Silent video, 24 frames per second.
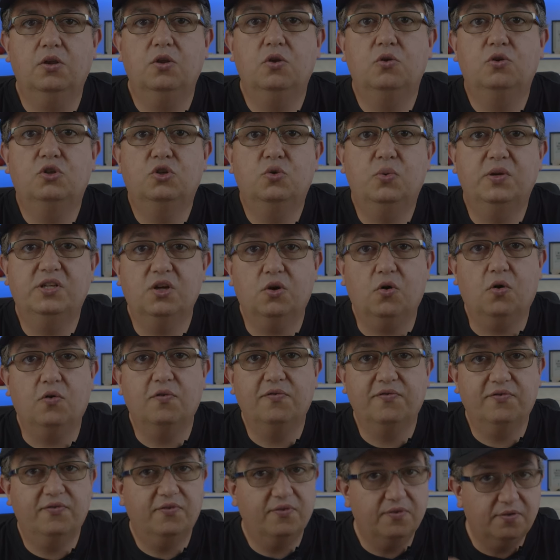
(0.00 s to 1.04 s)
switch it
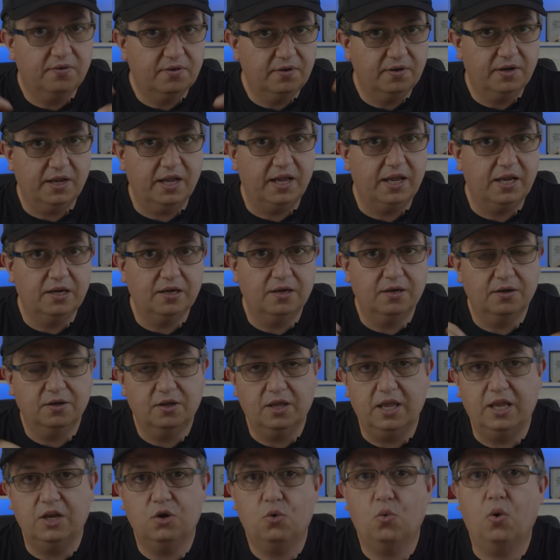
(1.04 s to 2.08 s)
off, in
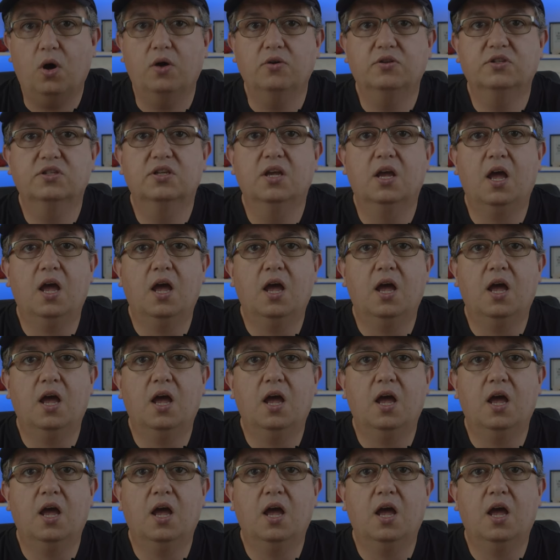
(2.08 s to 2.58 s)
quotes,